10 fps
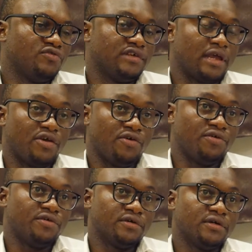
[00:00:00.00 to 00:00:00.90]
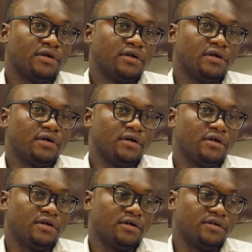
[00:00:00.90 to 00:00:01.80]
secure
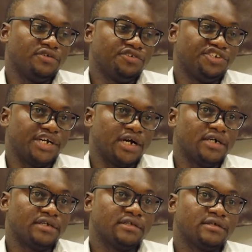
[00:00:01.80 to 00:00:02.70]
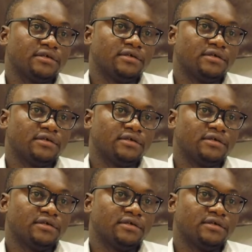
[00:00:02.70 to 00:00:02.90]
their child,